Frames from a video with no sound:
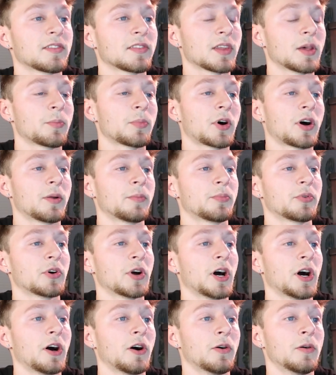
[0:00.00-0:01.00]
Slip-On
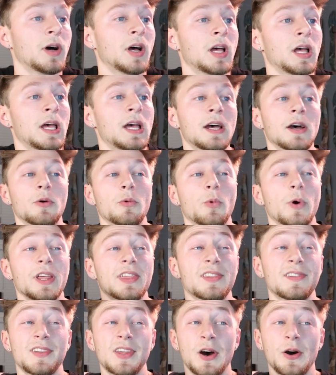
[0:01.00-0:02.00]
Pro
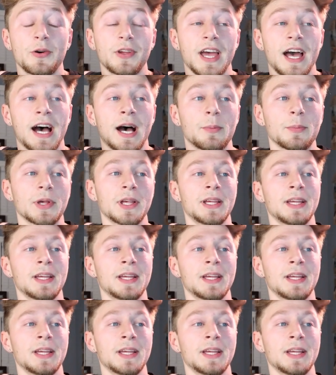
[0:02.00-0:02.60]
with toe cap.